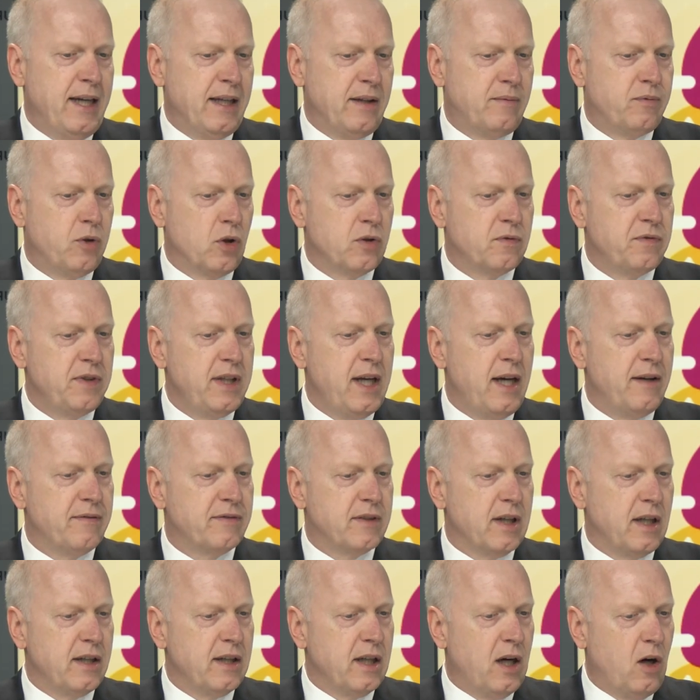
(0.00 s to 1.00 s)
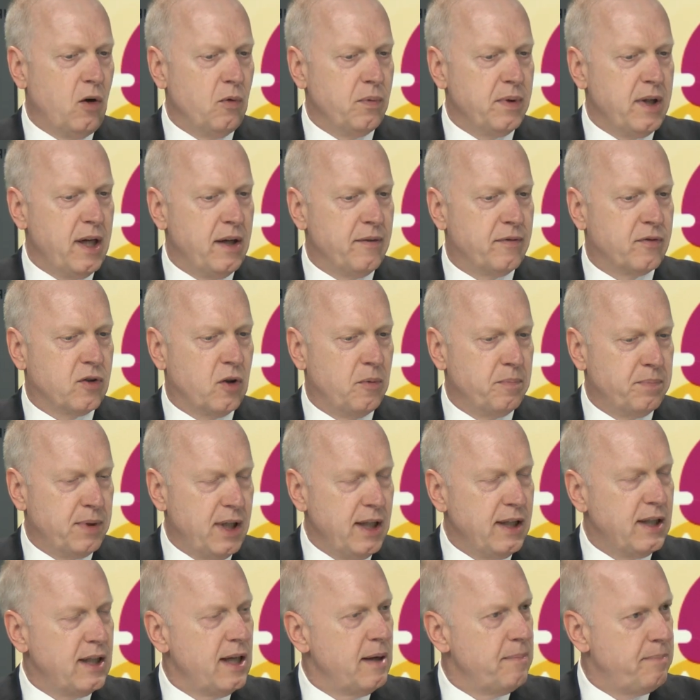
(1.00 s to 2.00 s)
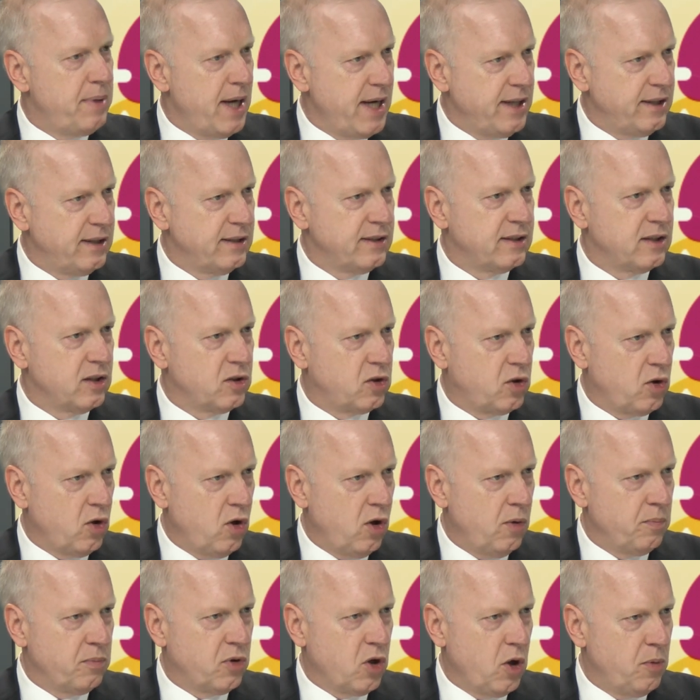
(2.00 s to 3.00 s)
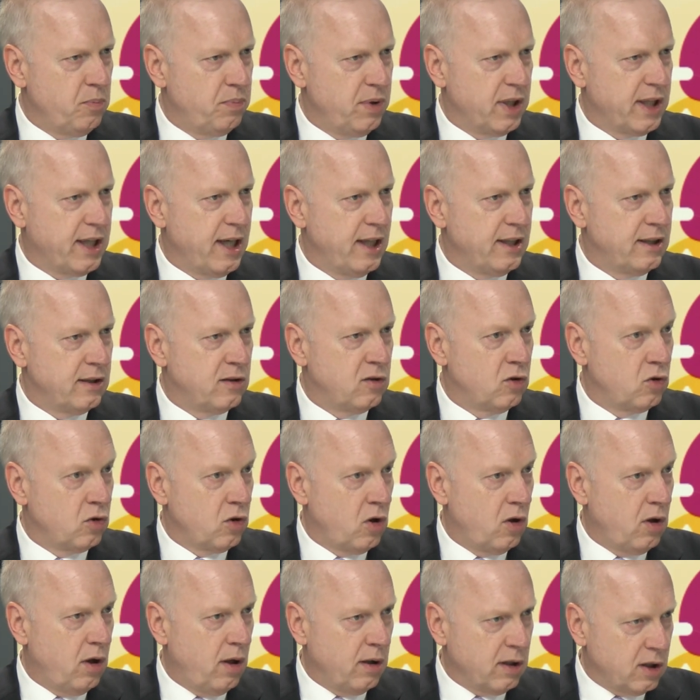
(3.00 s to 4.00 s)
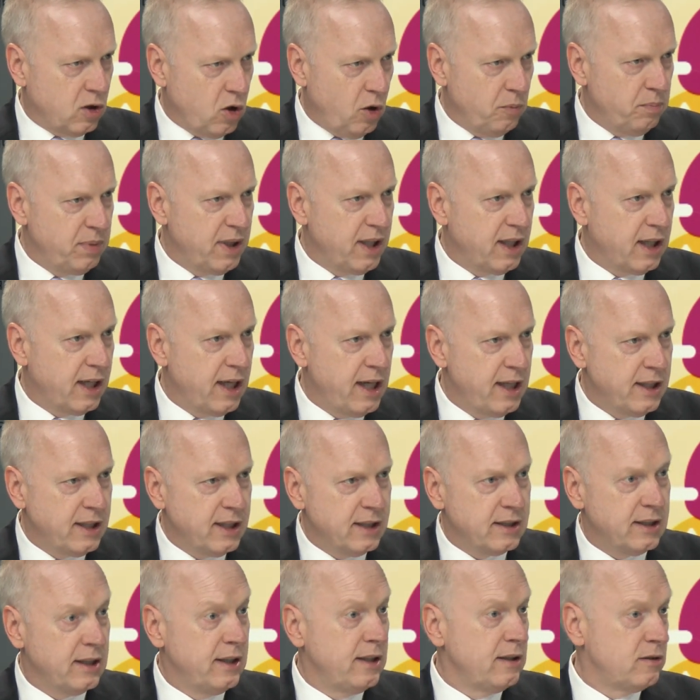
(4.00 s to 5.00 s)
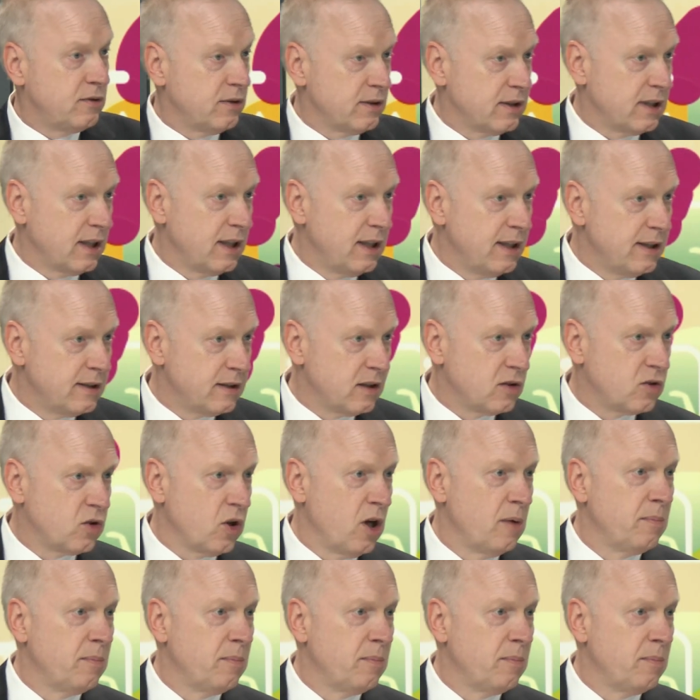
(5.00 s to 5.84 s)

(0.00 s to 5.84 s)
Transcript: what we have done now, we have completely abandoned the term complicated and uncomplicated. Interestingly, the term